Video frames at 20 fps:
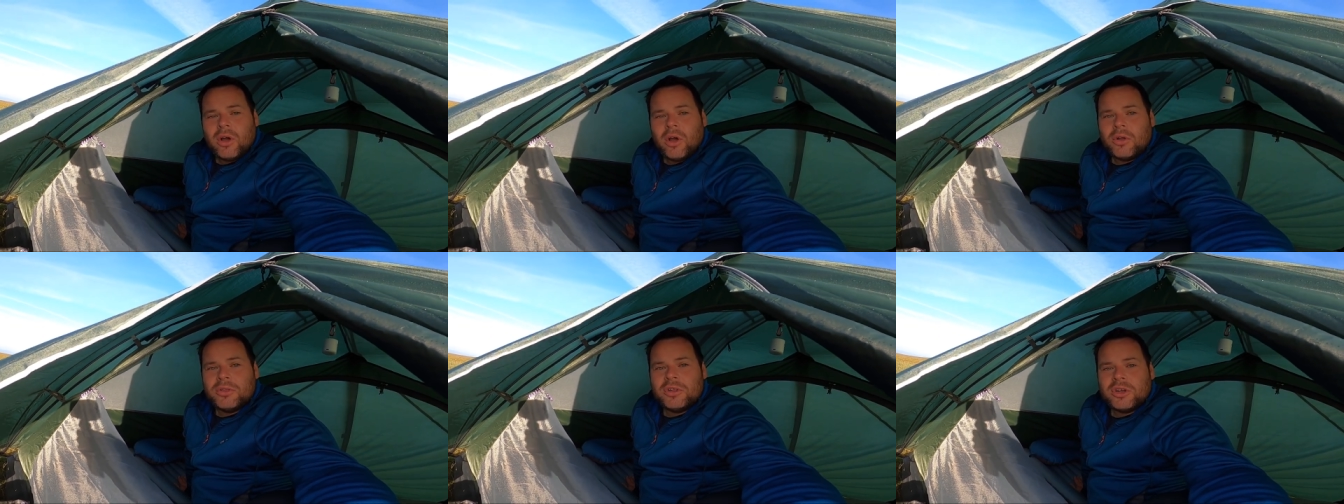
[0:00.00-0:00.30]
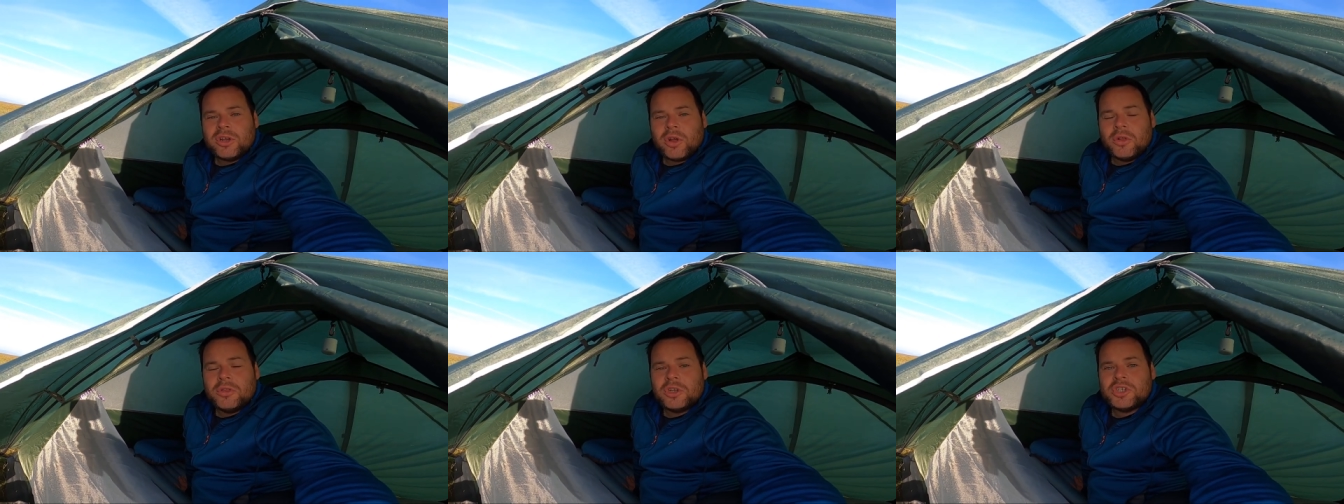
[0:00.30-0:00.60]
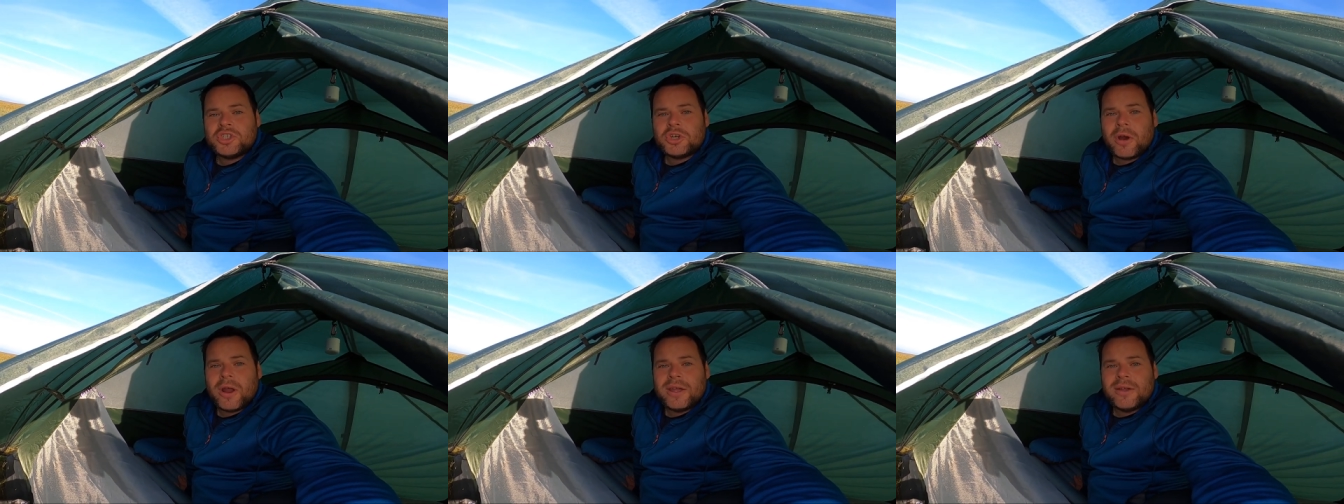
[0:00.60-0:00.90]
On the, on
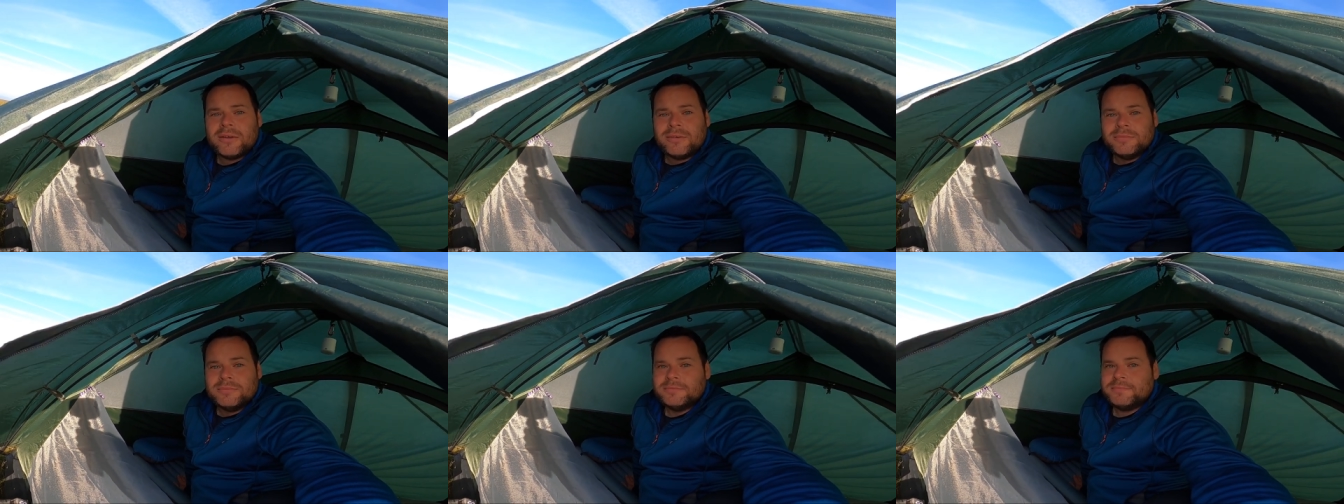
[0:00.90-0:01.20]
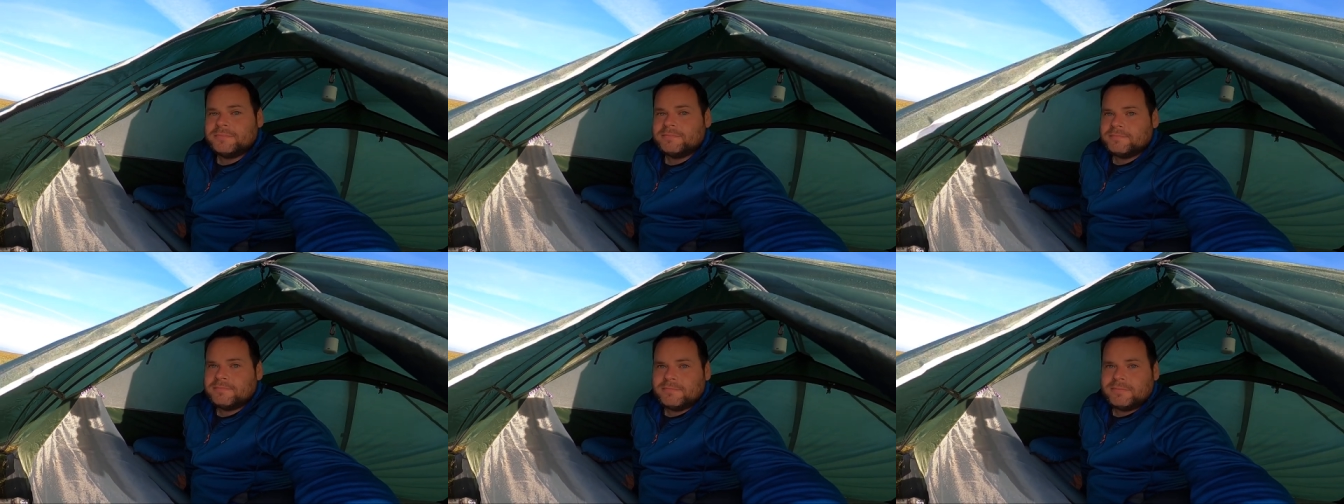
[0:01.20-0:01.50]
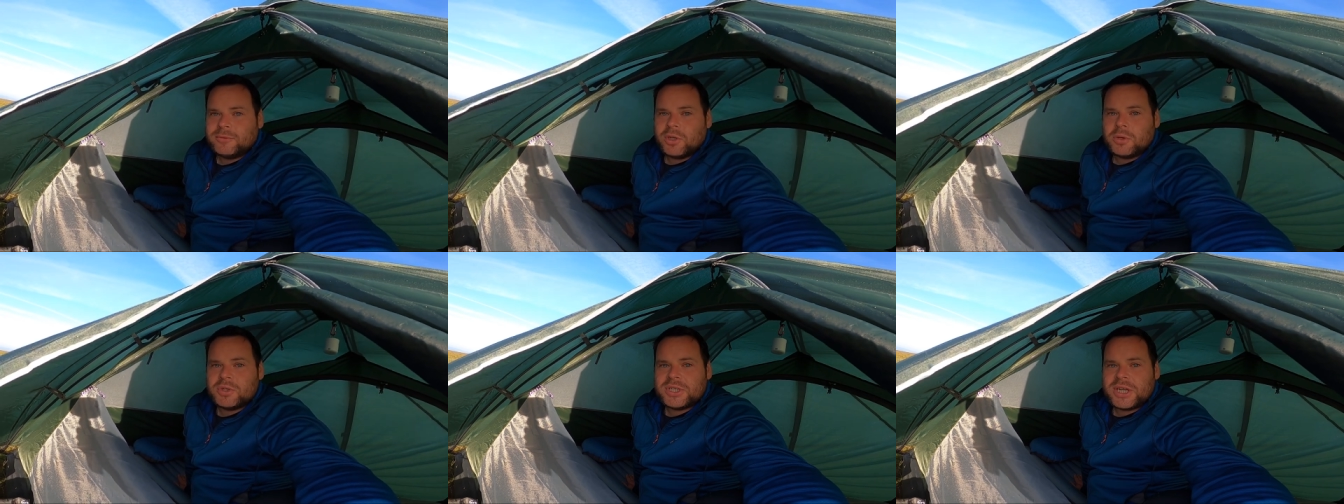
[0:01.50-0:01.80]
the trail,
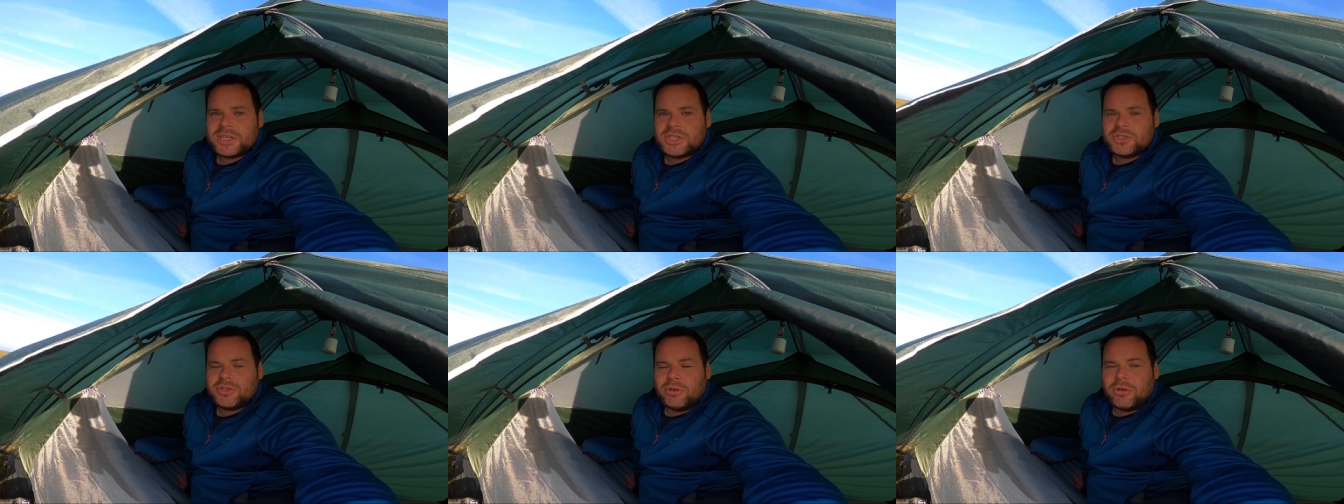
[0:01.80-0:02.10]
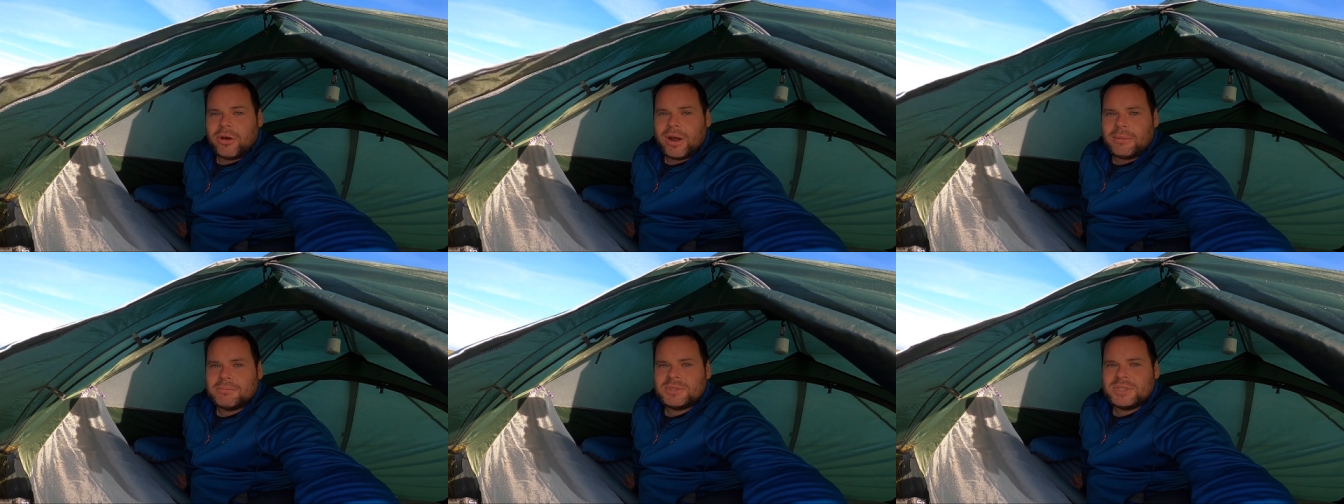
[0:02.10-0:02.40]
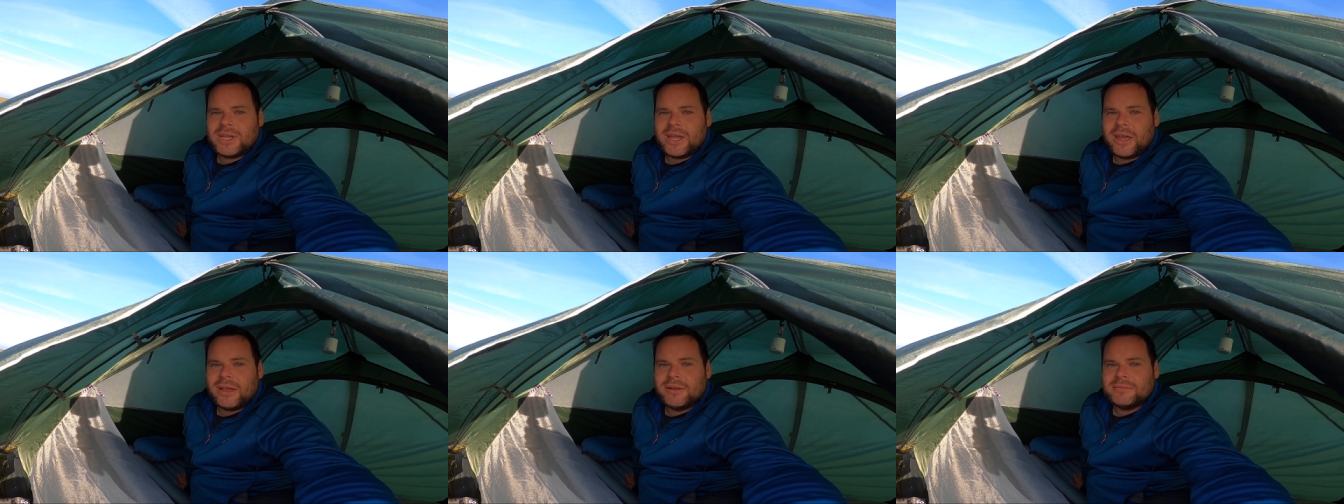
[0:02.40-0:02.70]
those extra
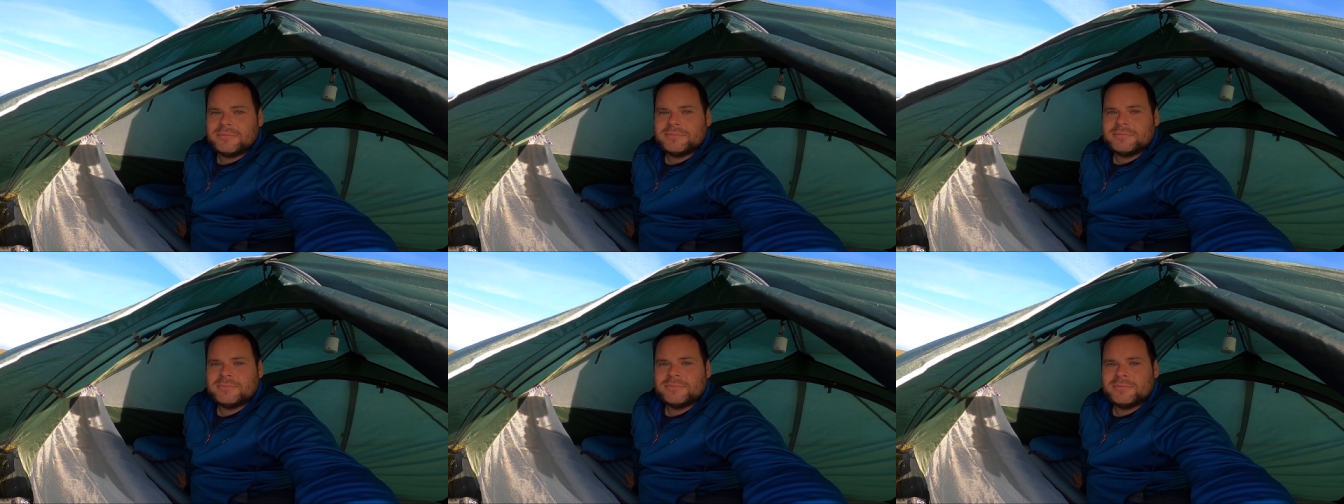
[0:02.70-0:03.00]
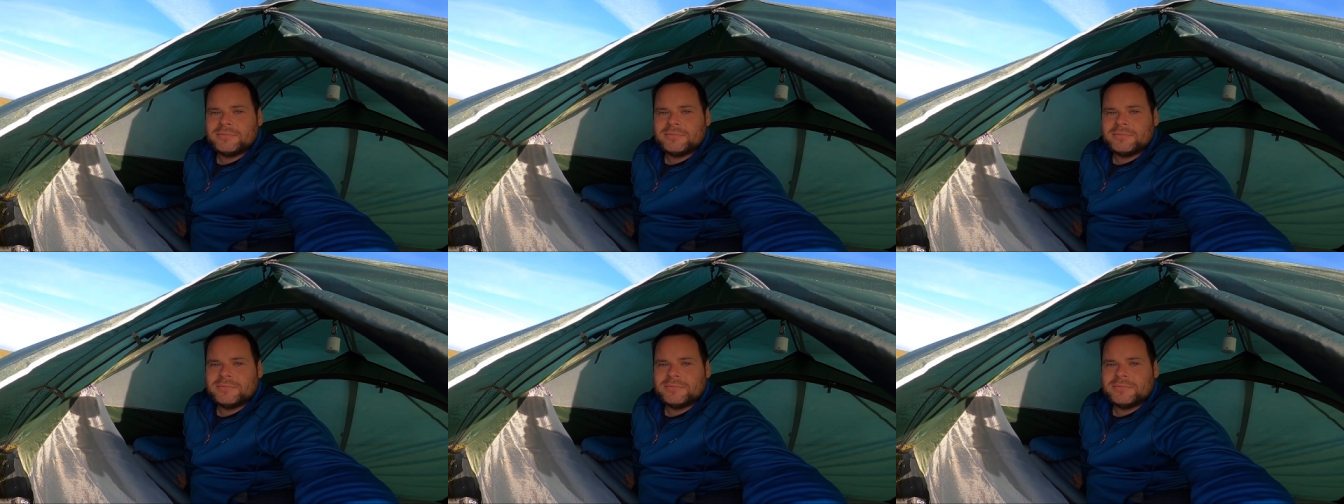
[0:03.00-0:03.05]
grams count.